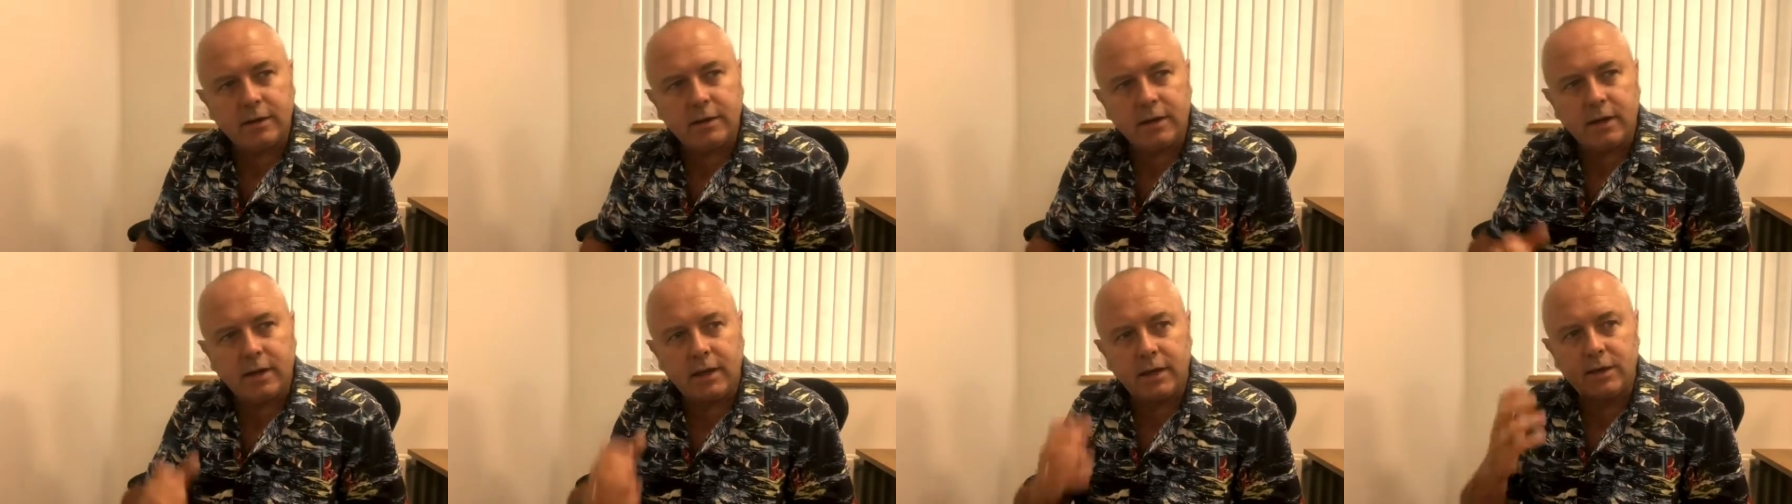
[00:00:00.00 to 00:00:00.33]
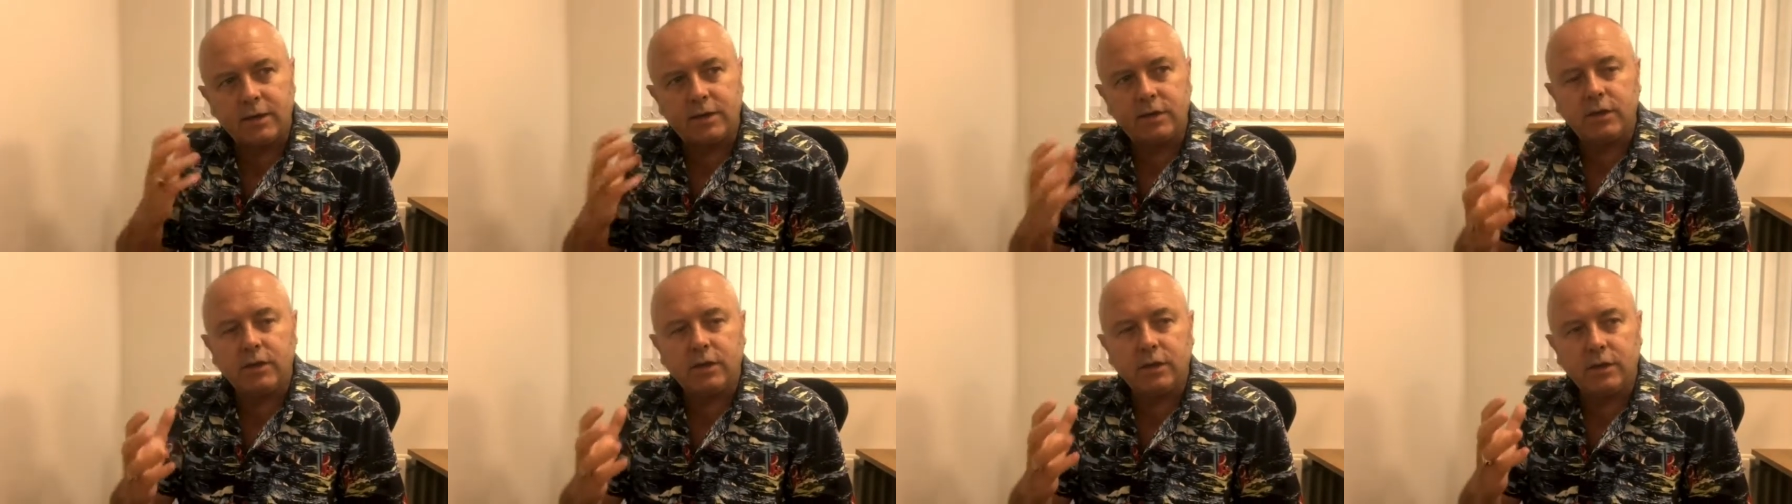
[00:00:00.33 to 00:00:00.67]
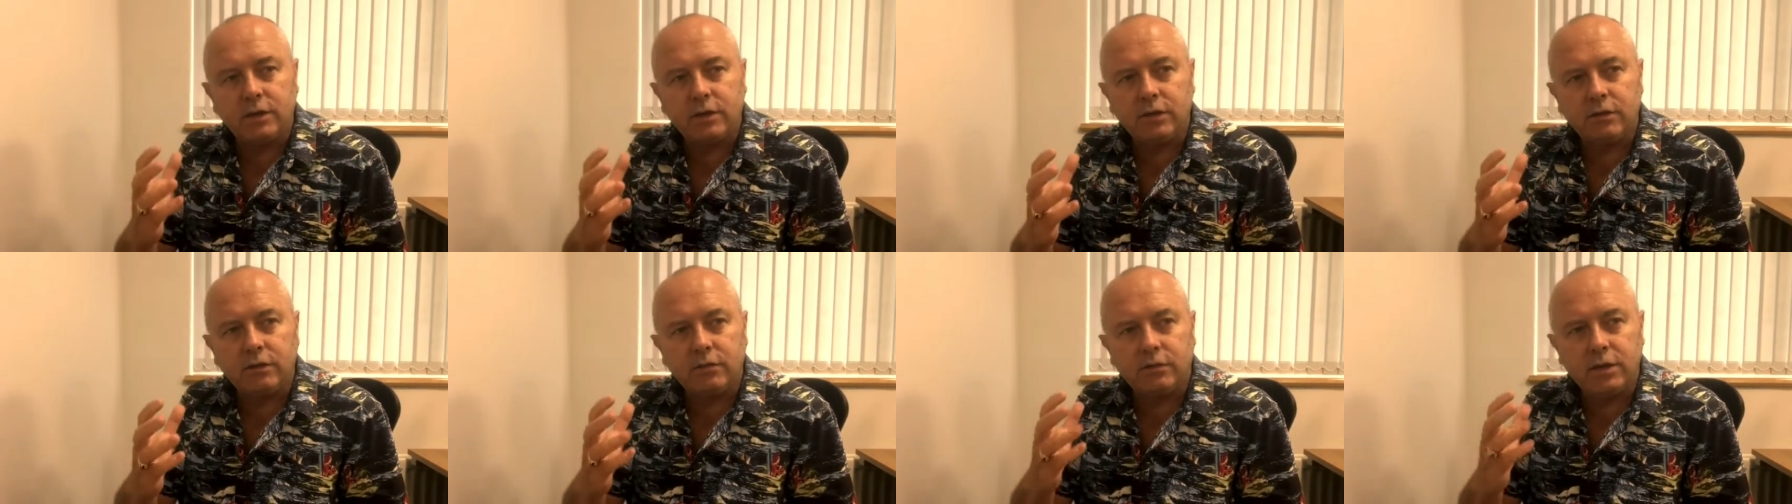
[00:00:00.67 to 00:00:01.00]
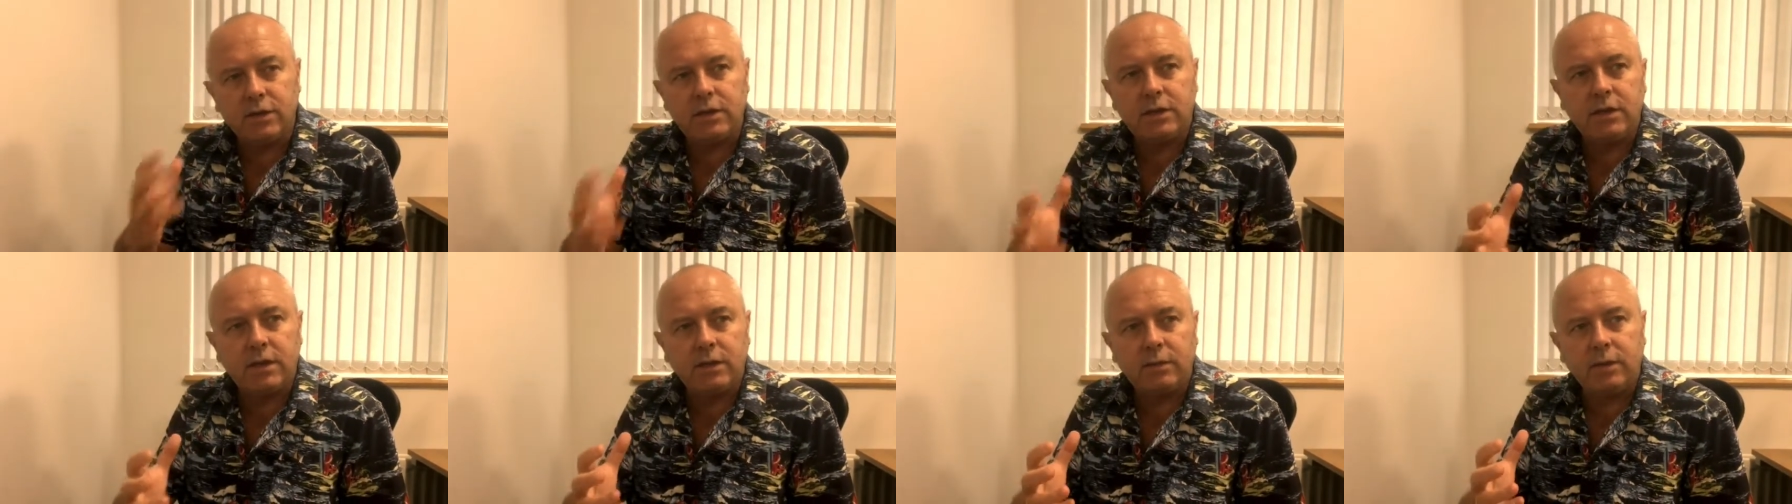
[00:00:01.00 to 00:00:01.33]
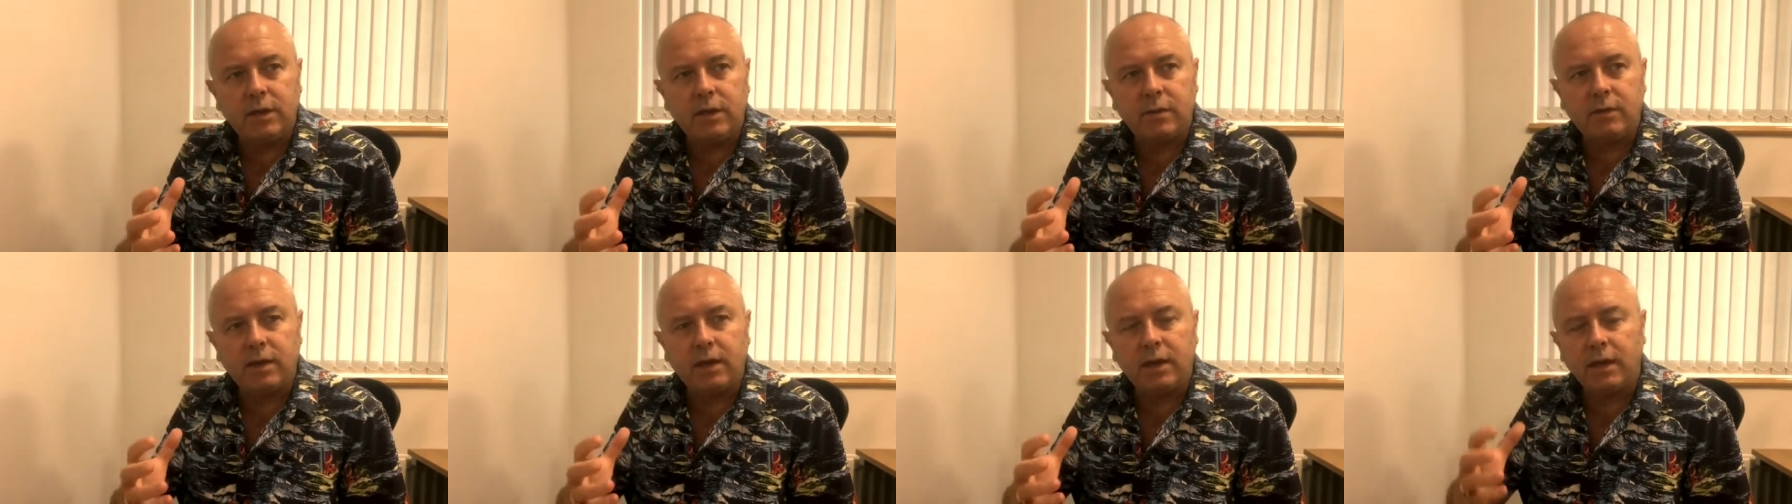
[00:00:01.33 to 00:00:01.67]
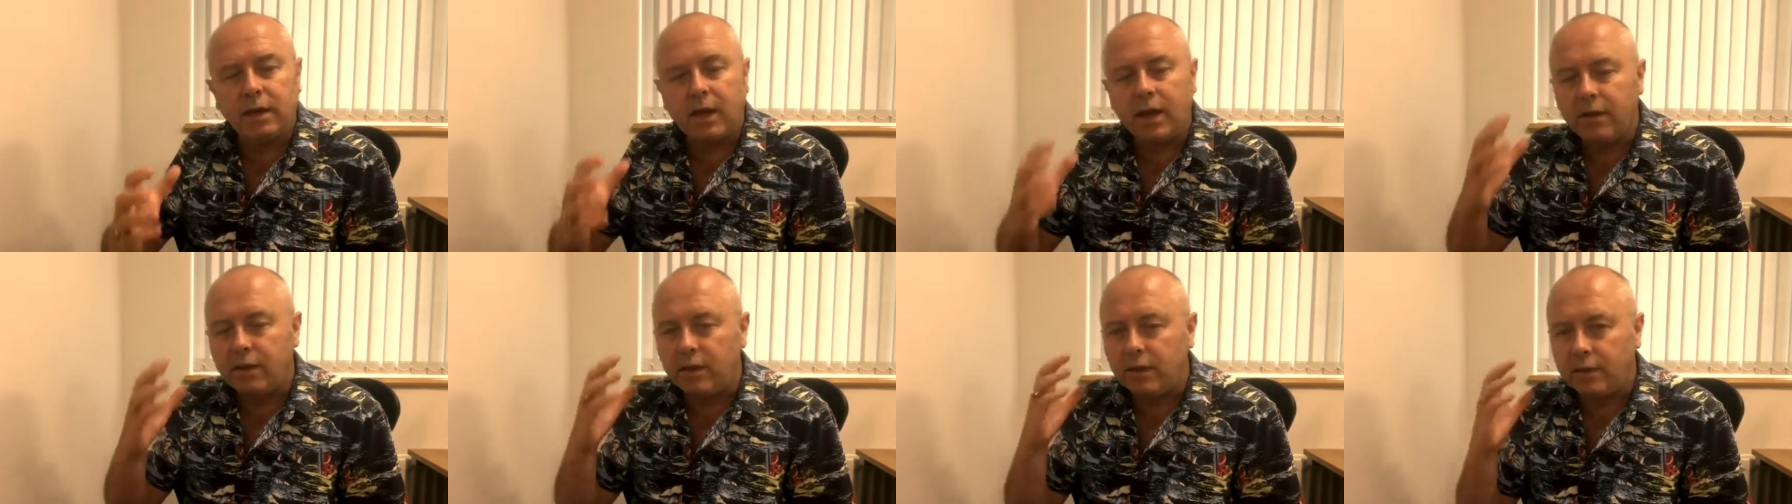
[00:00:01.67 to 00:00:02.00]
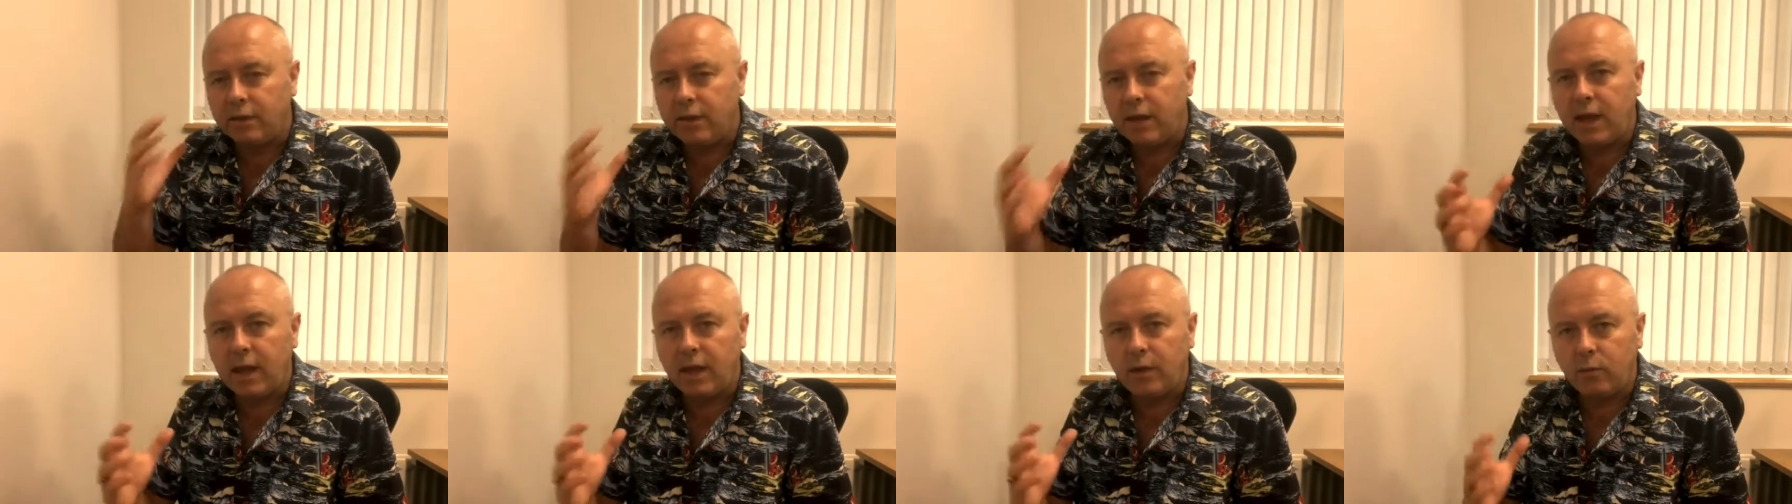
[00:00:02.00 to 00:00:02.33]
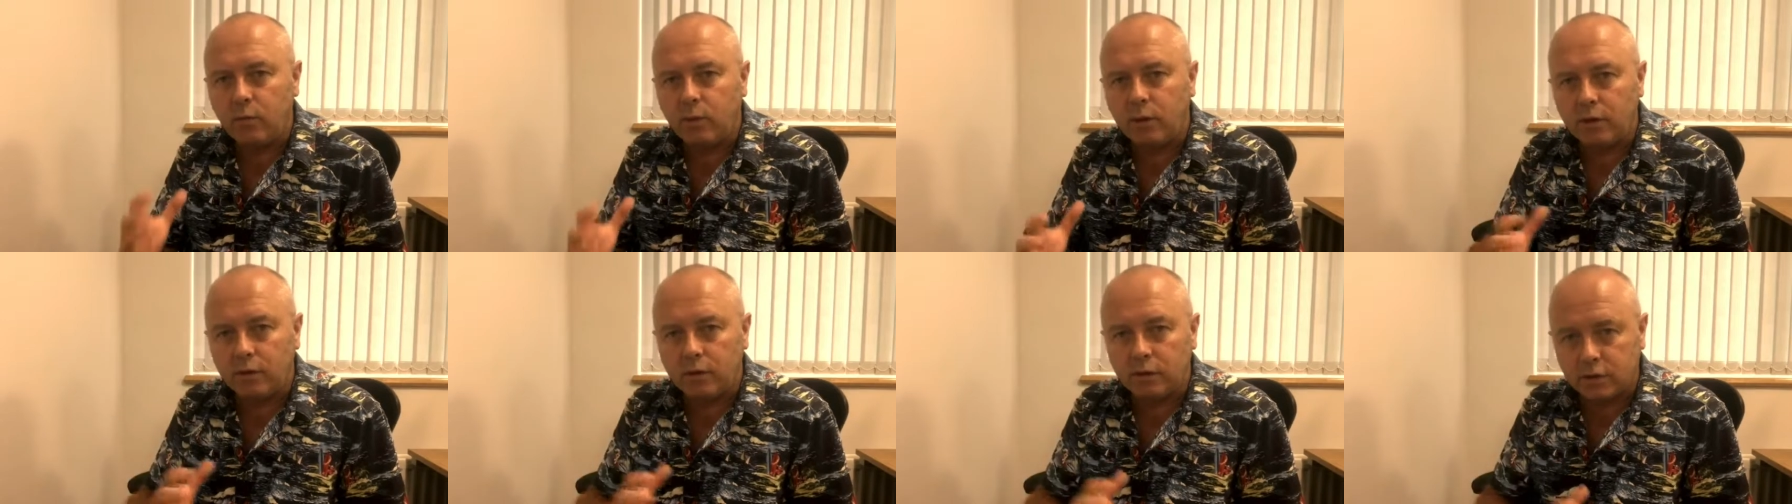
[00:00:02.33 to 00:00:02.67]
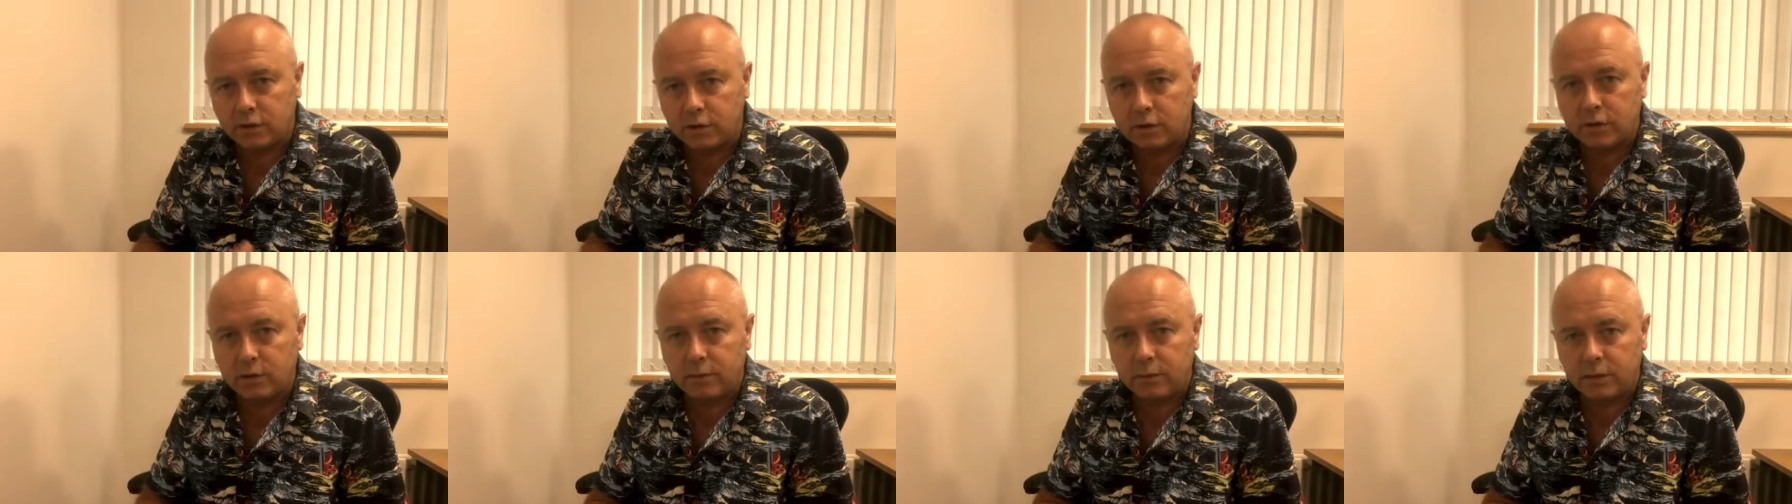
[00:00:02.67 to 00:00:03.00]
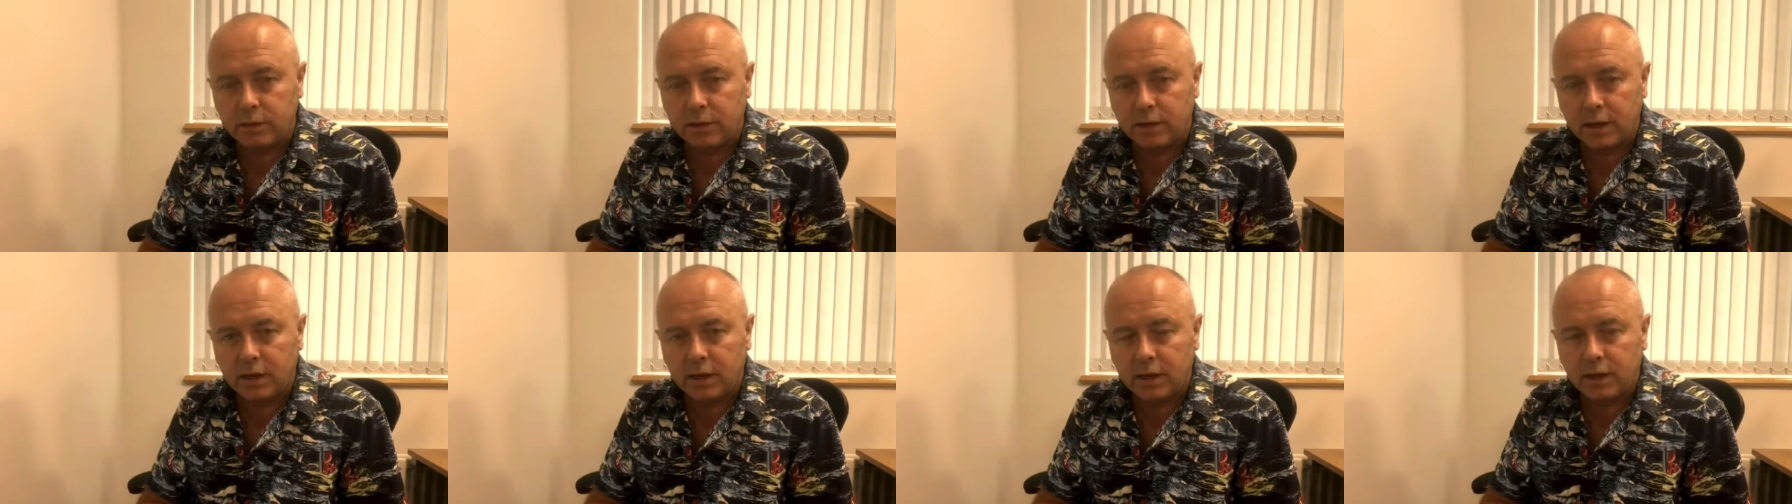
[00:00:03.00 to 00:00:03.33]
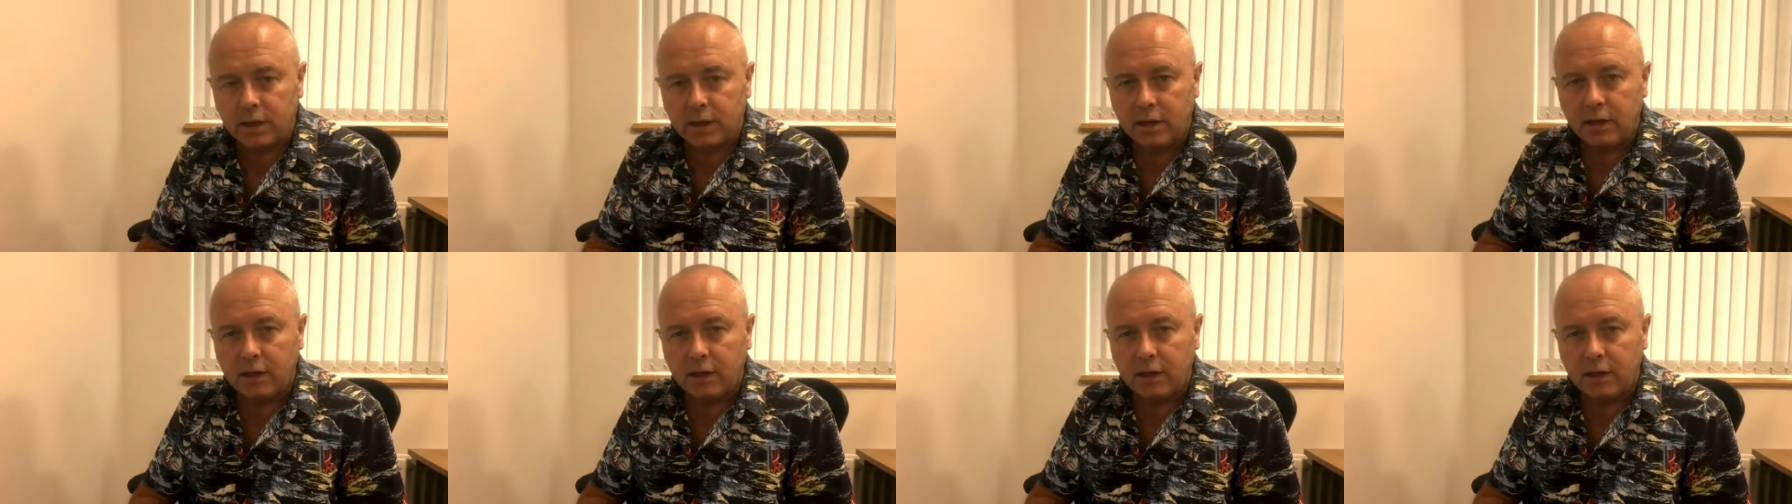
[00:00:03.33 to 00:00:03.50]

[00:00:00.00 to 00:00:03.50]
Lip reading: has to resonate with their market and that they will ultimately